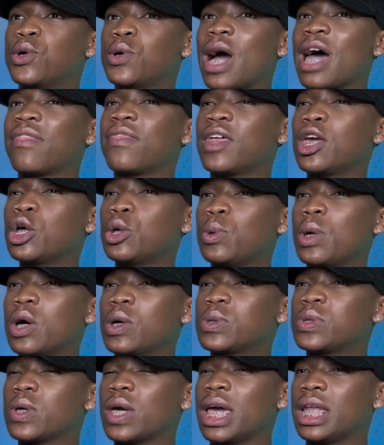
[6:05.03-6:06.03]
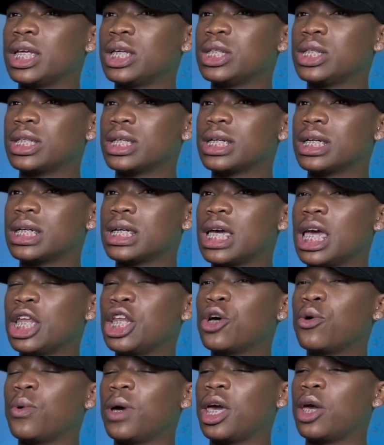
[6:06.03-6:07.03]
think we are also heading in
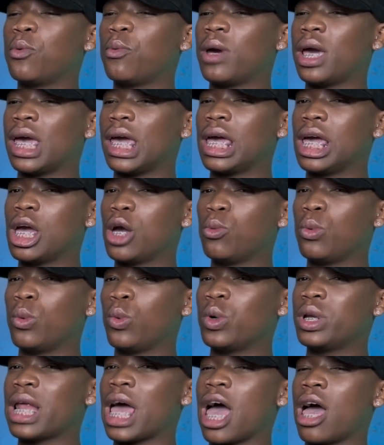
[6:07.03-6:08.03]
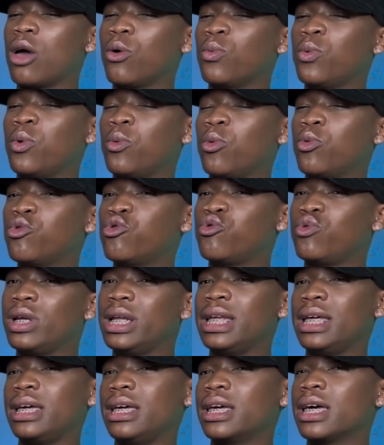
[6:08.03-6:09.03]
a way where we wouldn't
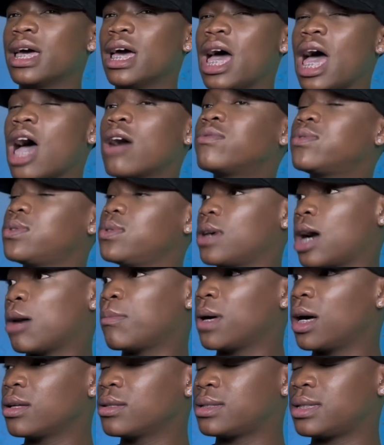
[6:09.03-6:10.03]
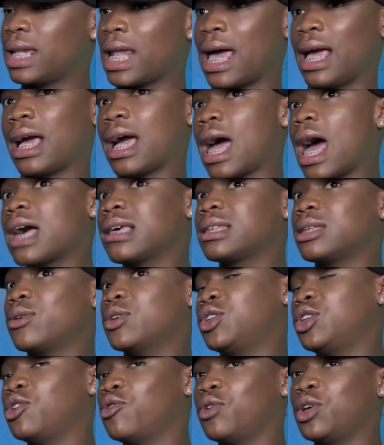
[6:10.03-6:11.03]
really have to come out, like as our
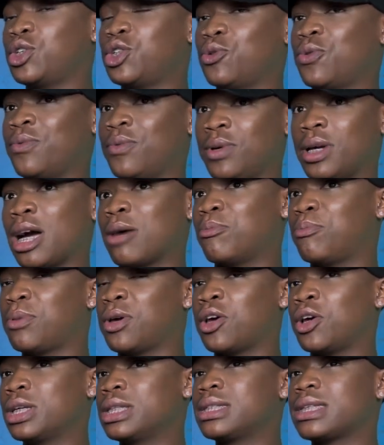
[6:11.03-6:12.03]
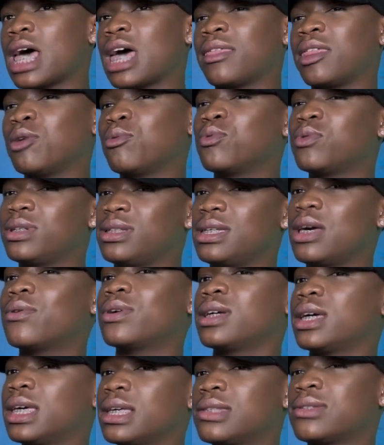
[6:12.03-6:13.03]
generation when we become parents. I think we'd see our
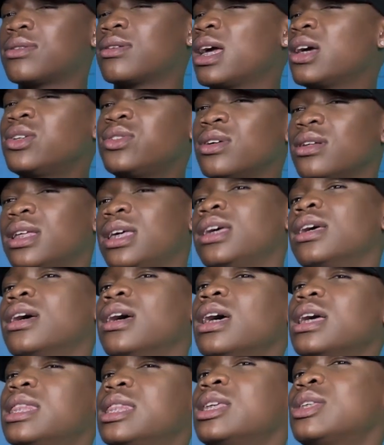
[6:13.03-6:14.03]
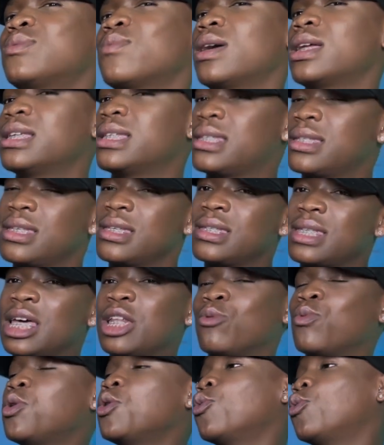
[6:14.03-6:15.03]
kids that actually this one is this,
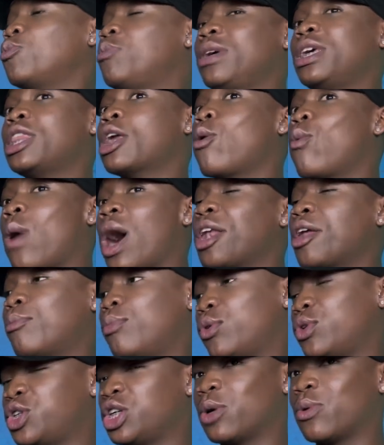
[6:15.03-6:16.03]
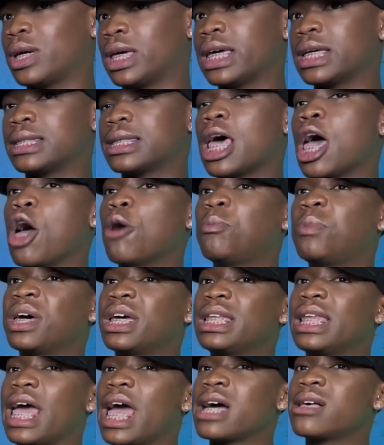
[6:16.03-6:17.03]
and we will be the one approaching our kids.
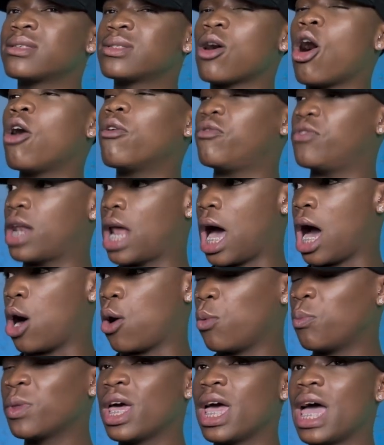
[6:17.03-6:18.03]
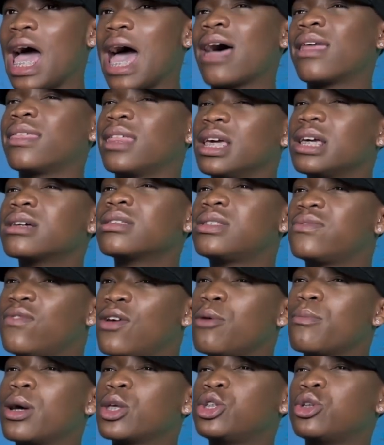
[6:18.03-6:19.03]
But as of now, I think it's
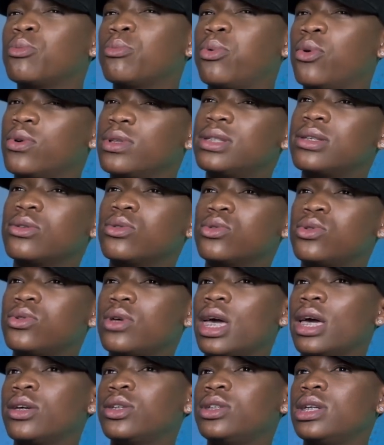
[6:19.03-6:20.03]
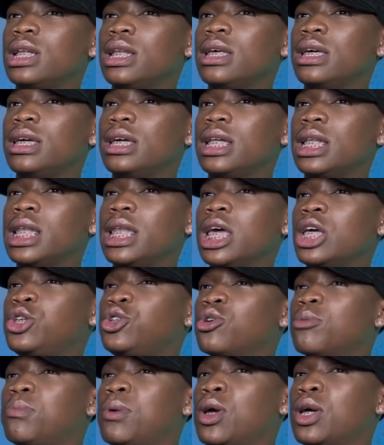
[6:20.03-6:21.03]
very much important to actually let
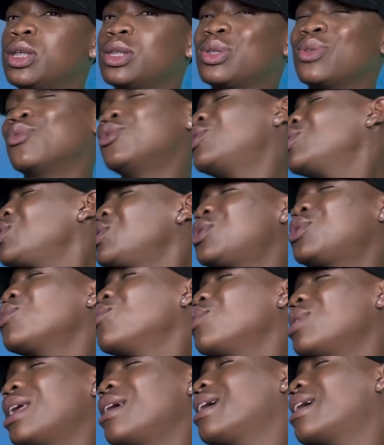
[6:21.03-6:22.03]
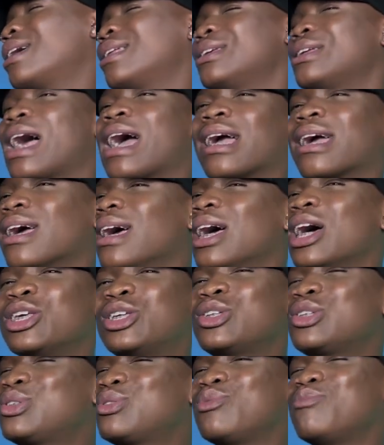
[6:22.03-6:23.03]
your parents know, just so they can
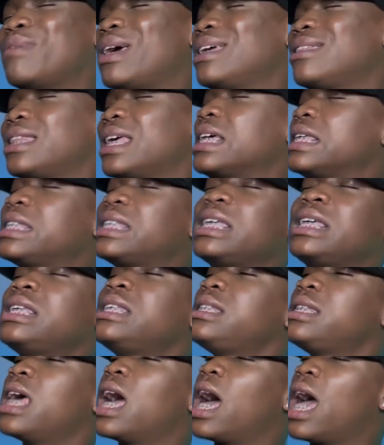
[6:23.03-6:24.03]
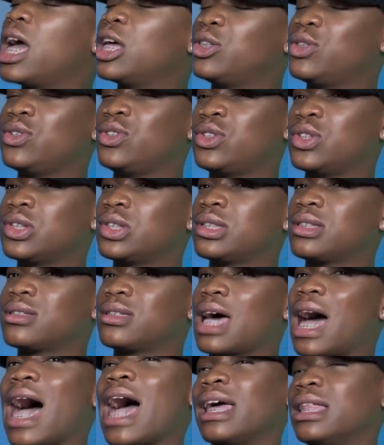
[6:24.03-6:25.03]
just to make things easier and to just
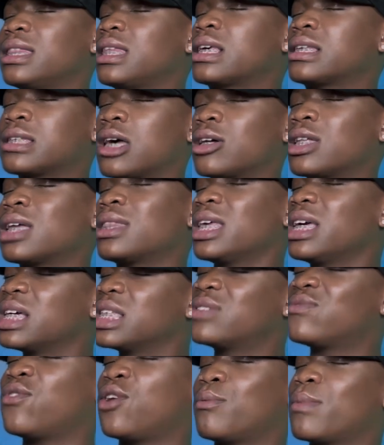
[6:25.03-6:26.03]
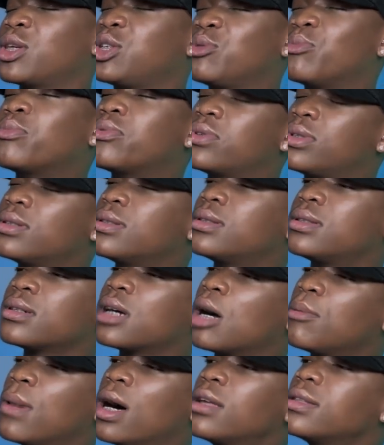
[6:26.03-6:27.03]
iron things out. I think it's very much important to come out.